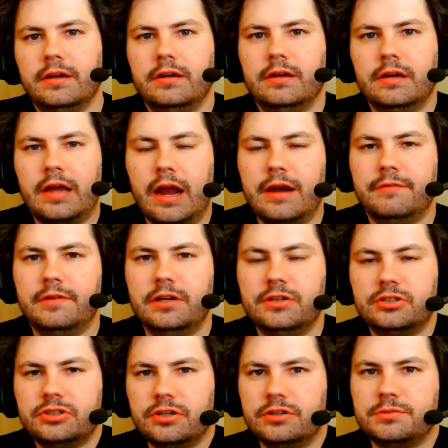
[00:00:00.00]
kind of an
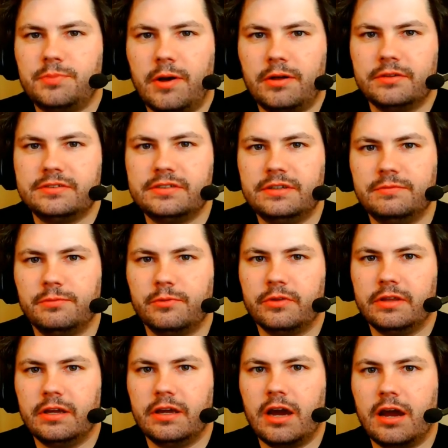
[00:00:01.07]
insurance policy for the
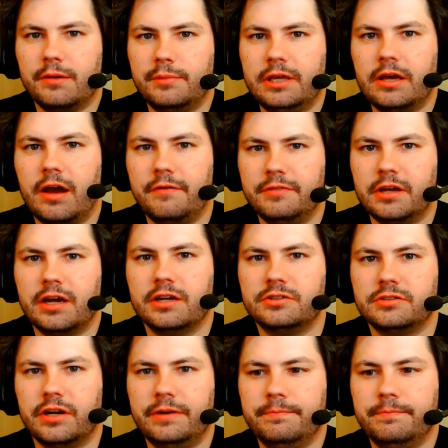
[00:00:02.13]
economy of the country.